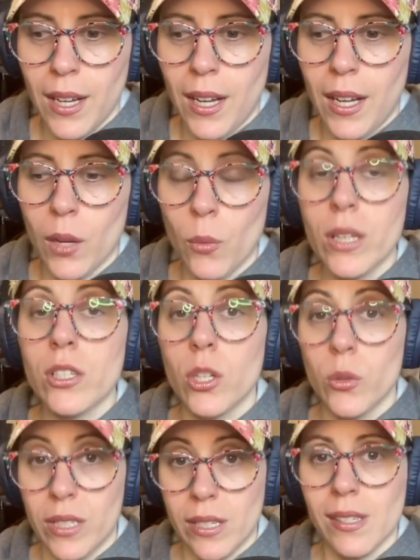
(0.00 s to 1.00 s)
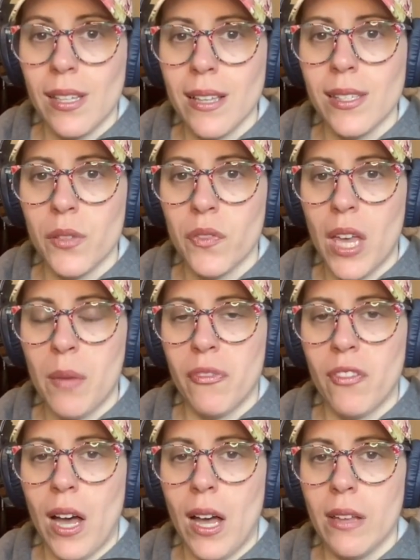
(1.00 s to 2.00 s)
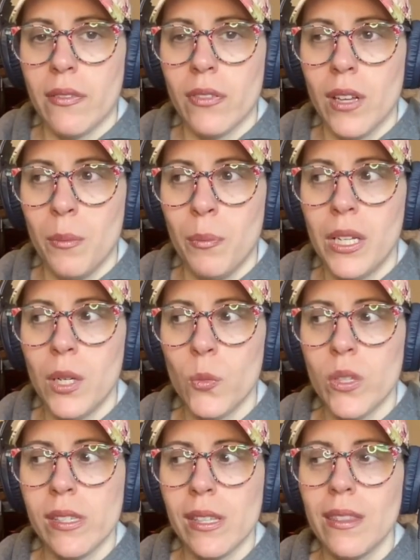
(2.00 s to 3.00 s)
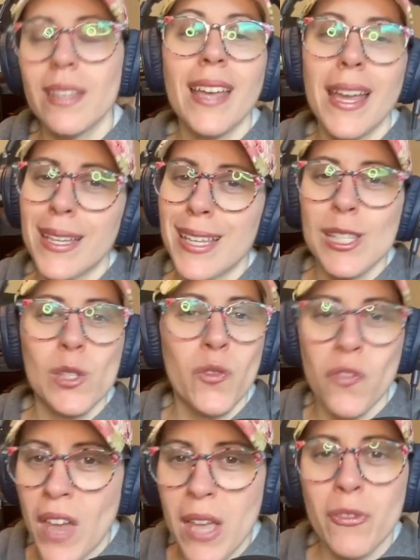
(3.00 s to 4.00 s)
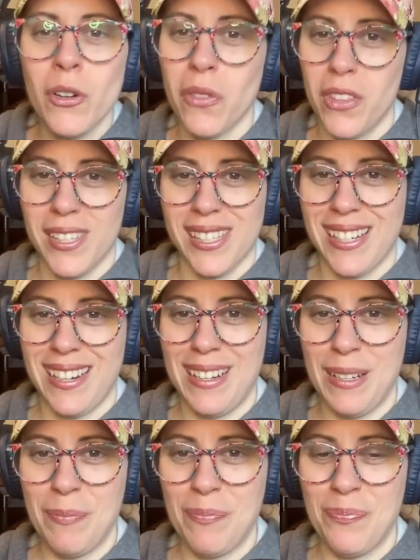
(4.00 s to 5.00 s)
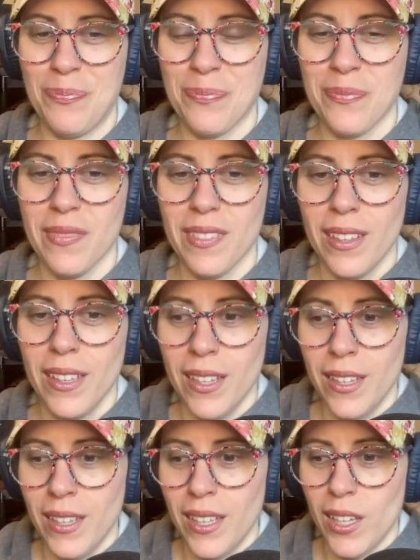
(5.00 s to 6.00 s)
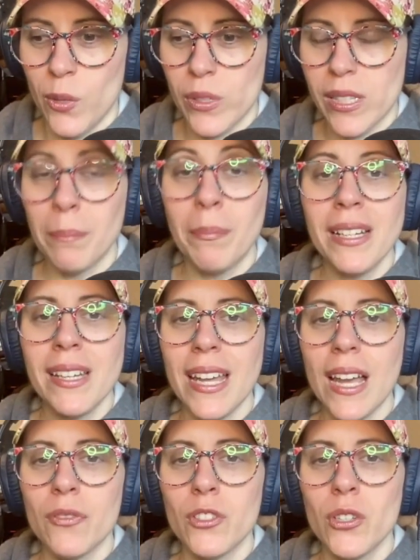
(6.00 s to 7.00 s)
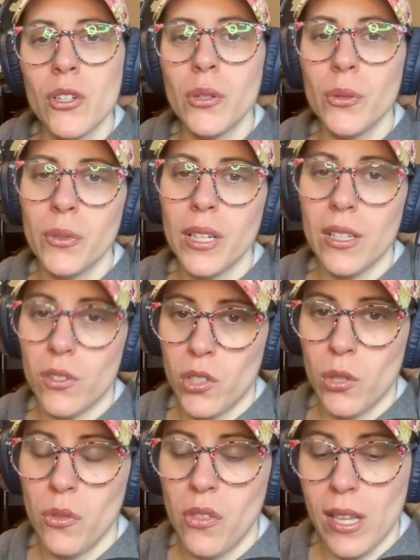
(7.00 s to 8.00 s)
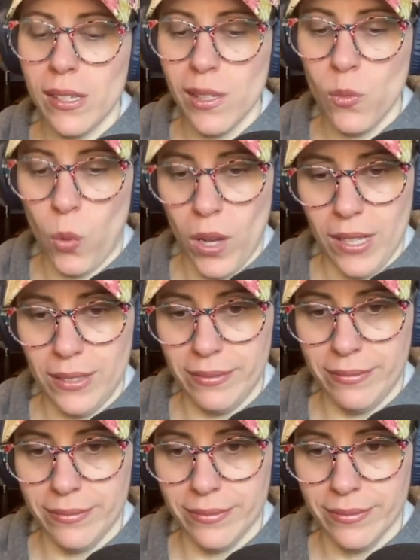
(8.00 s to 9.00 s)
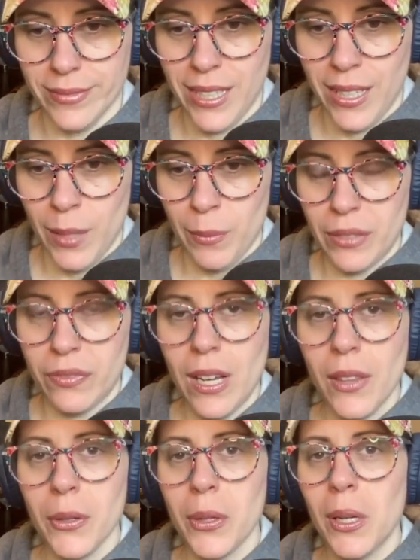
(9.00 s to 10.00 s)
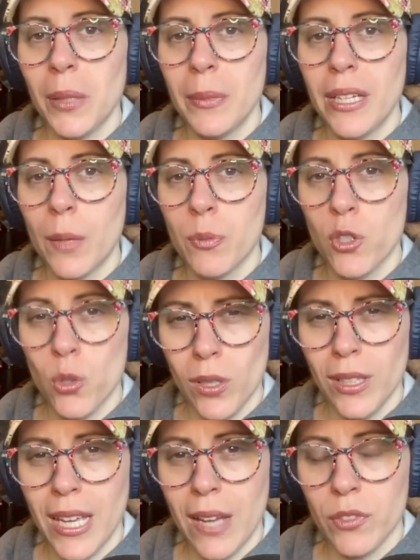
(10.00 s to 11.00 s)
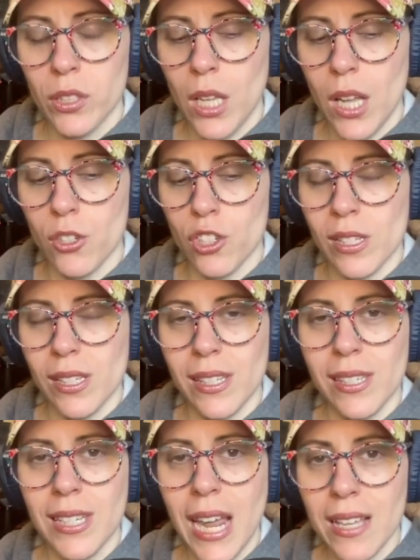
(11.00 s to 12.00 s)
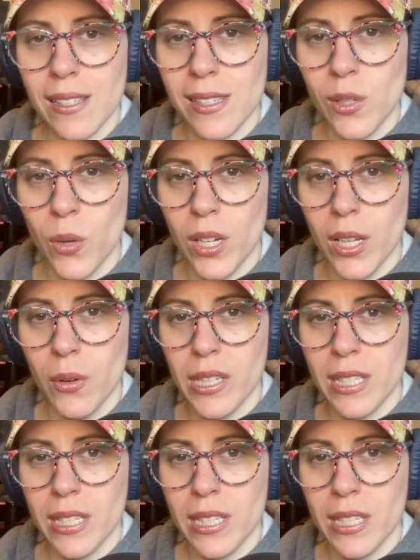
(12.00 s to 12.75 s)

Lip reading: I went to a decisive Game 5, but it was in the Yankees' favor this time. It was a Monday afternoon in 2001. My father called me up shortly after lunch and said, "Stace, you want to go to the